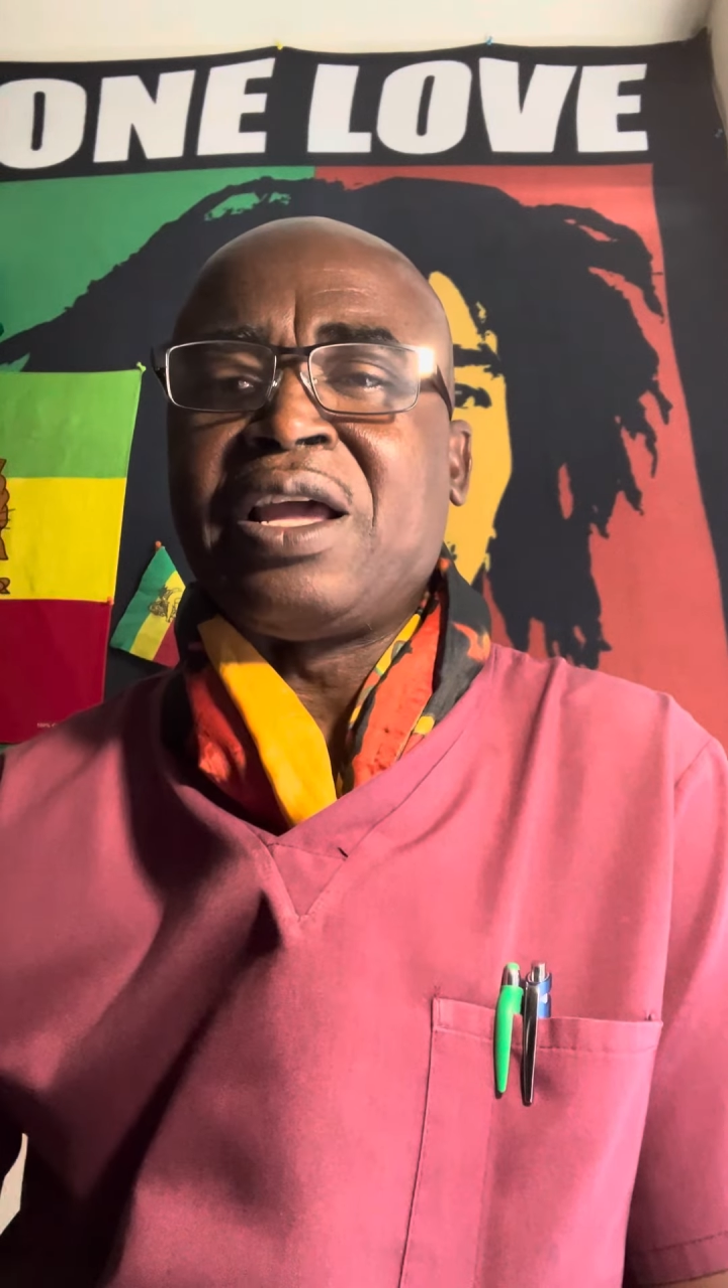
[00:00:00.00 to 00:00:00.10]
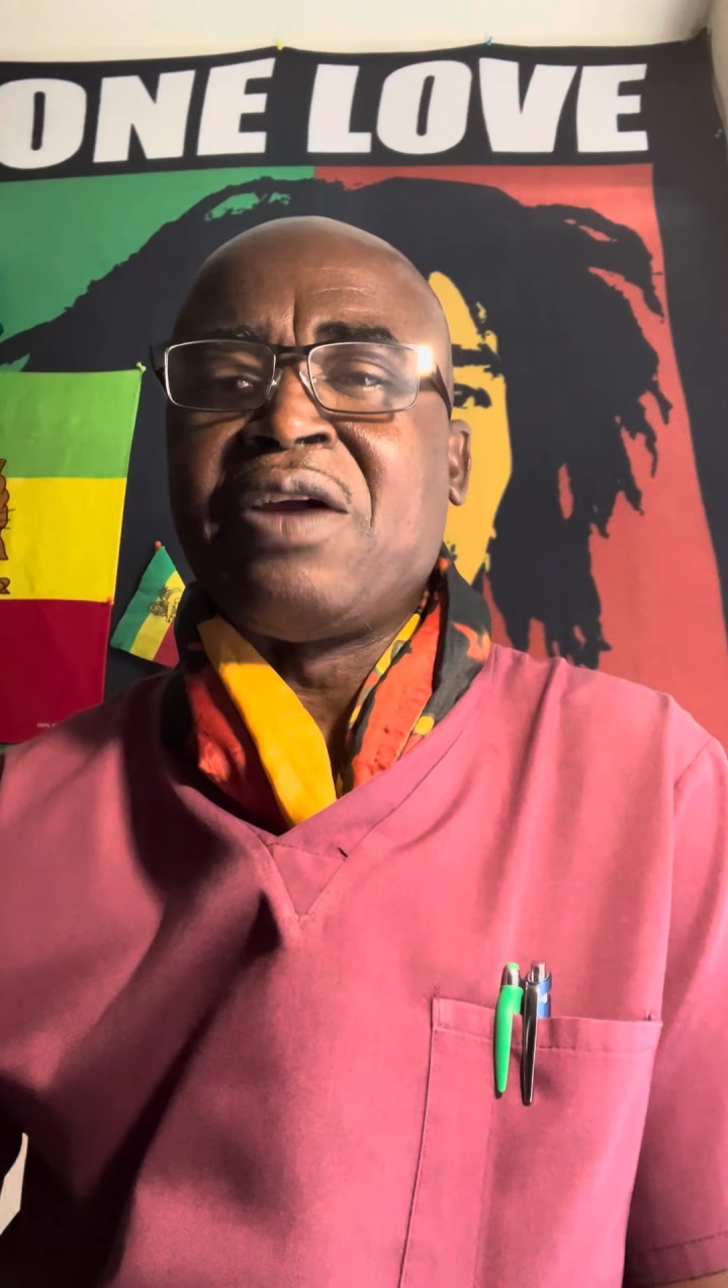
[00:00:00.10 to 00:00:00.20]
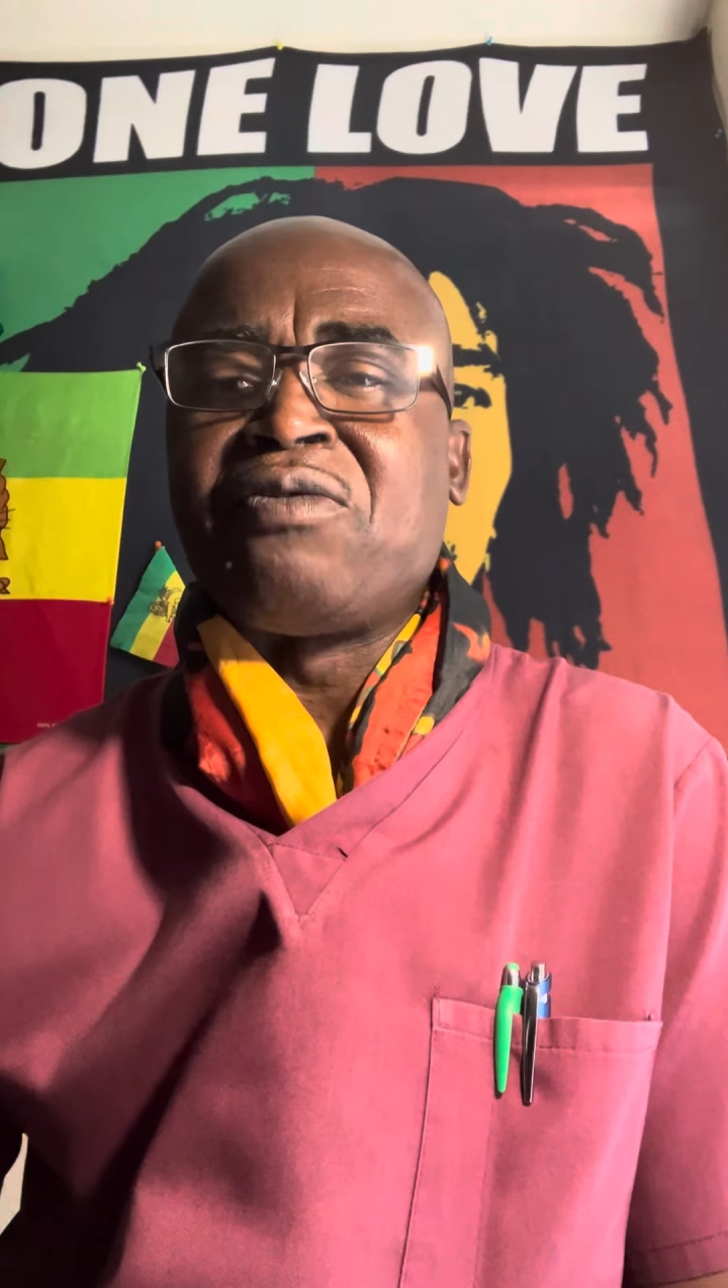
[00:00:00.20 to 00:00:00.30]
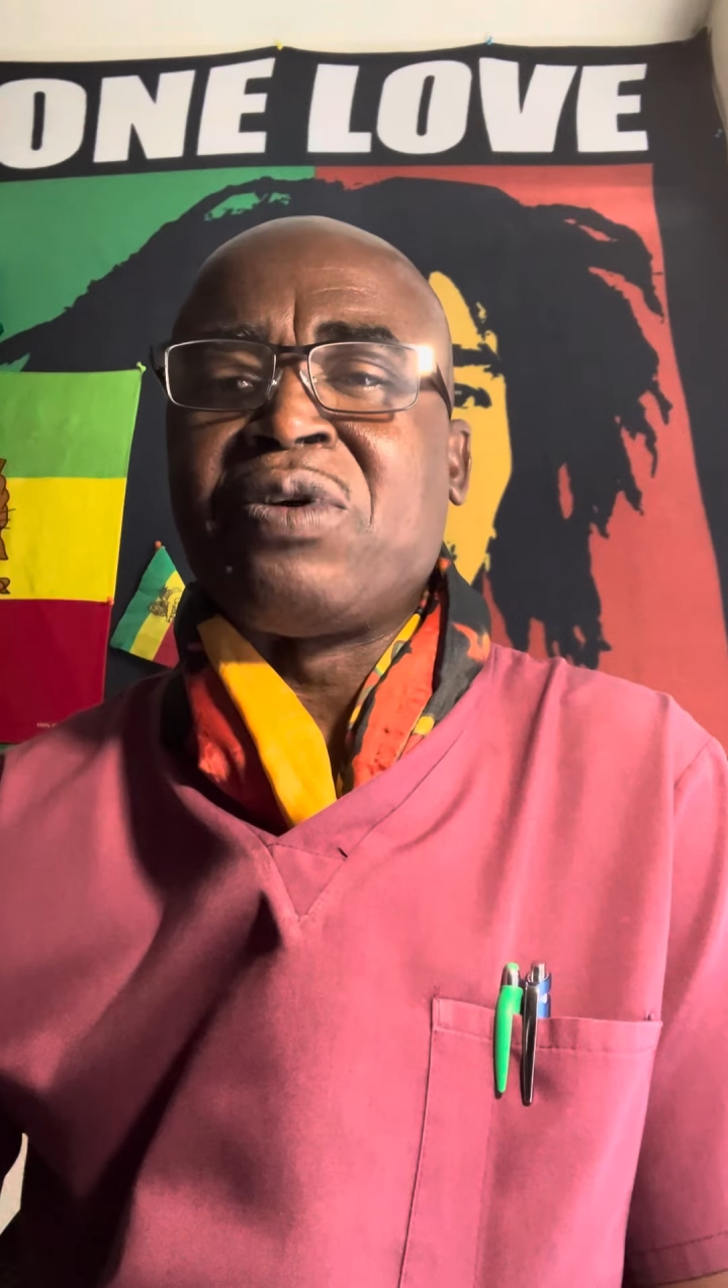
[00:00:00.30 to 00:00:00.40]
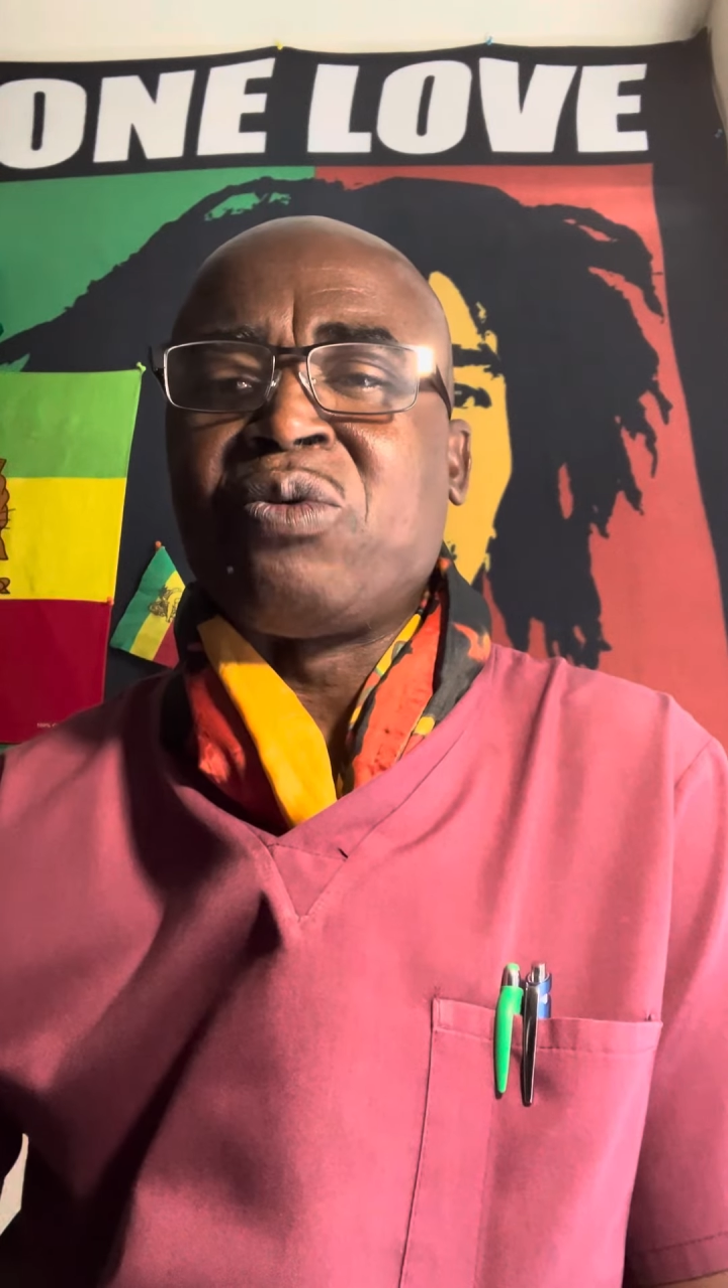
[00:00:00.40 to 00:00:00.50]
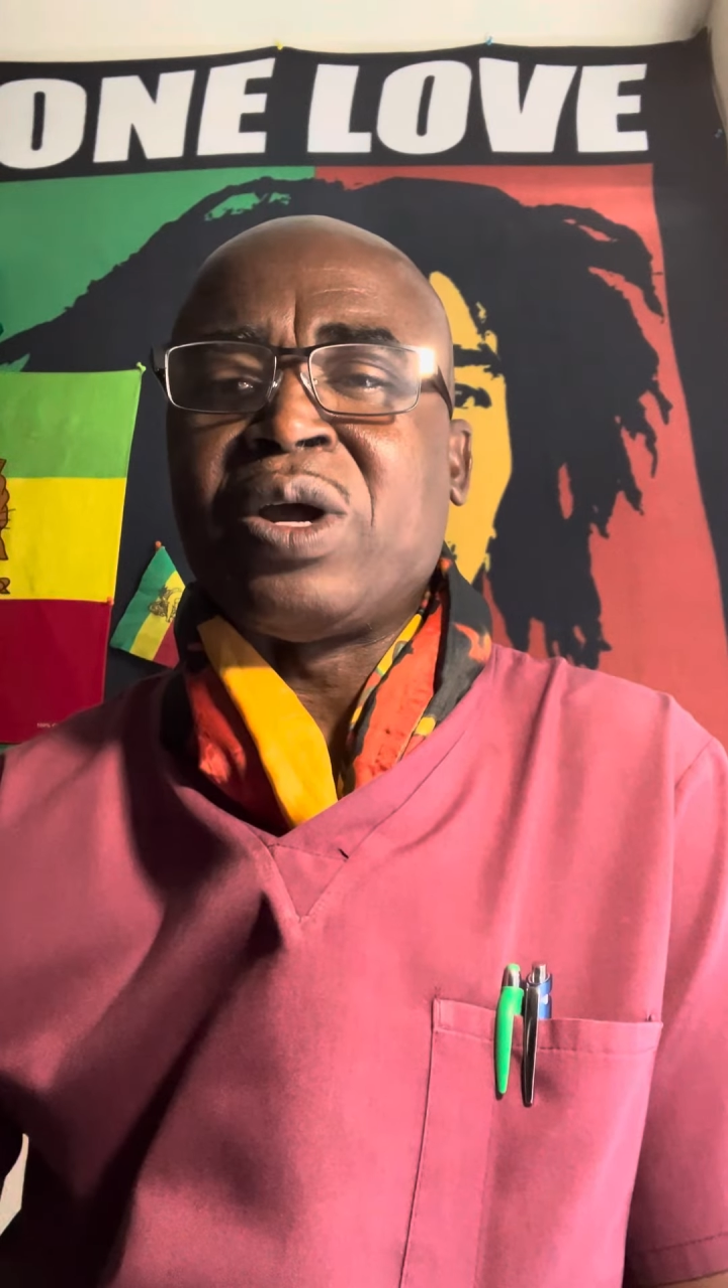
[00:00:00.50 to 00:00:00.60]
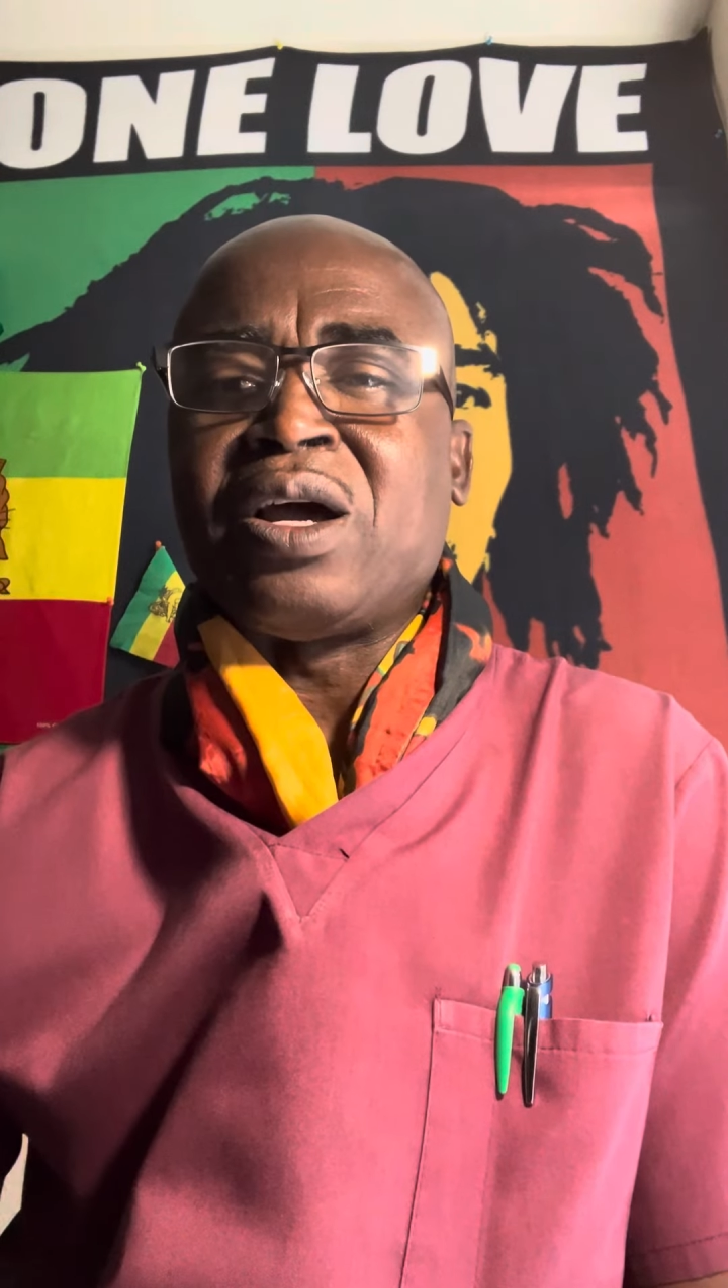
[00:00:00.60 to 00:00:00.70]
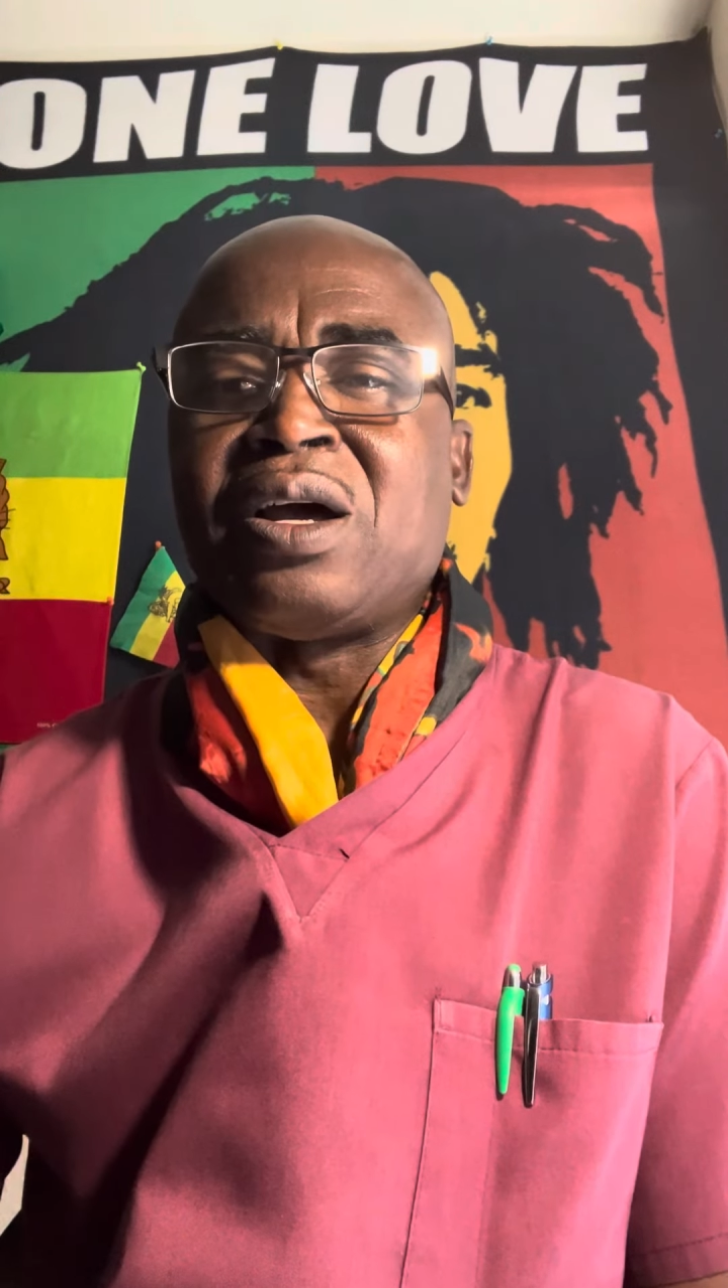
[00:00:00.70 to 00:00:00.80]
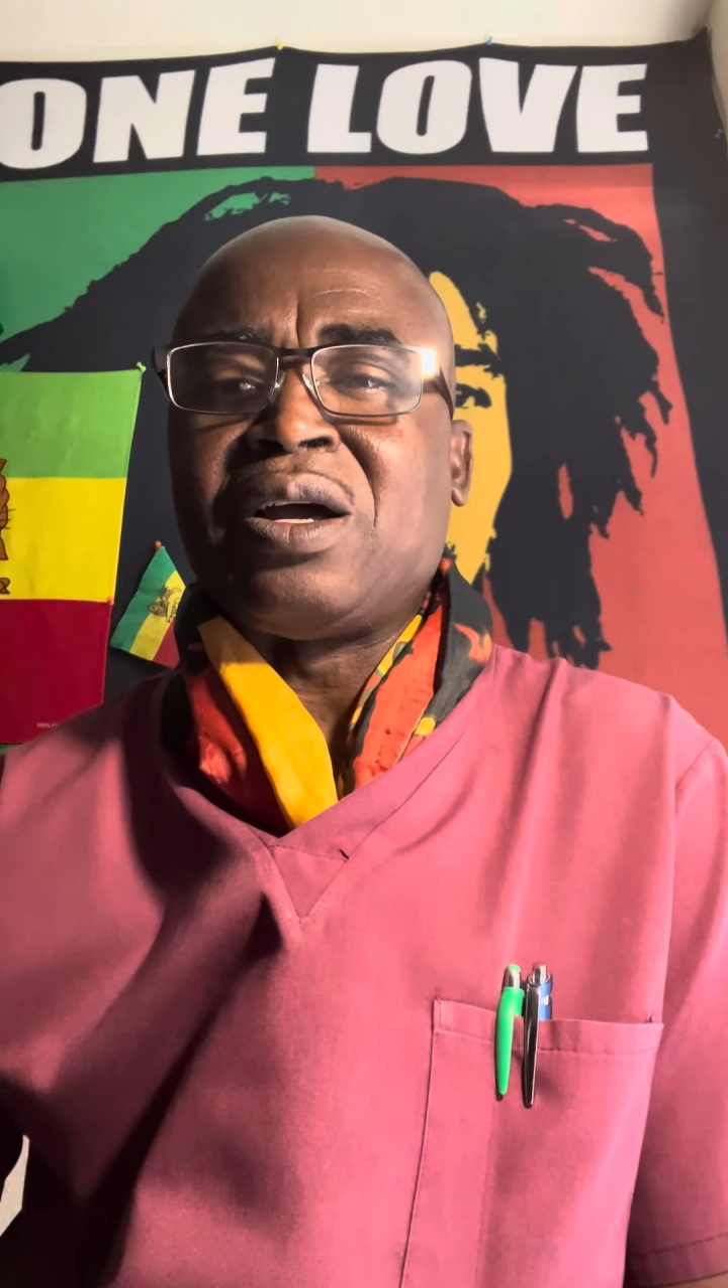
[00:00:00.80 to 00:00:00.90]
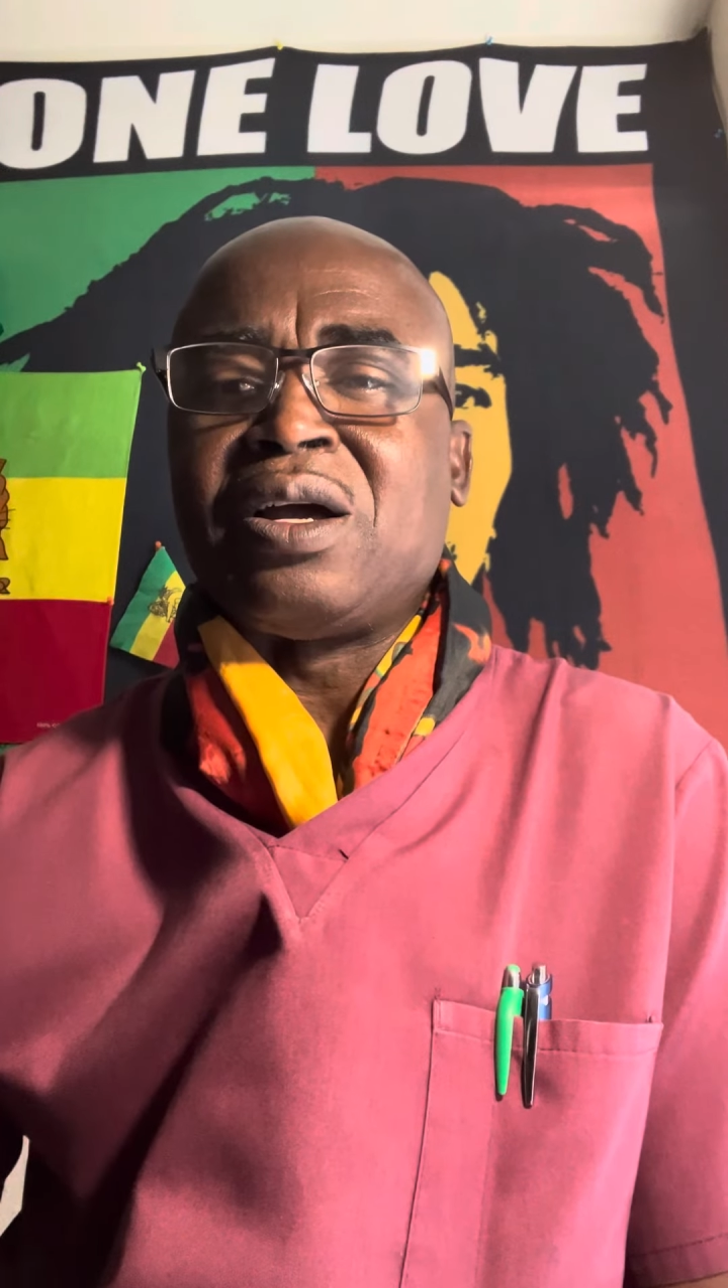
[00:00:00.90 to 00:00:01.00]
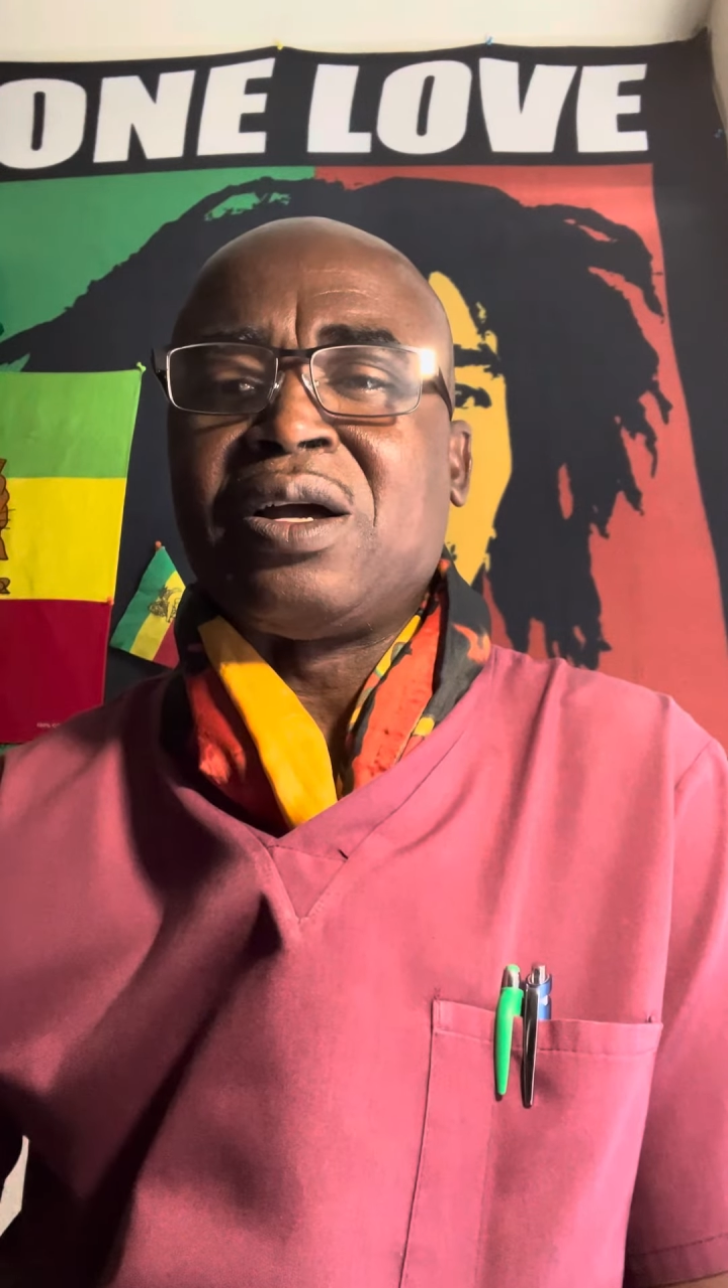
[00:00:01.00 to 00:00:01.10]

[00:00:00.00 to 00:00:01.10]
everywhere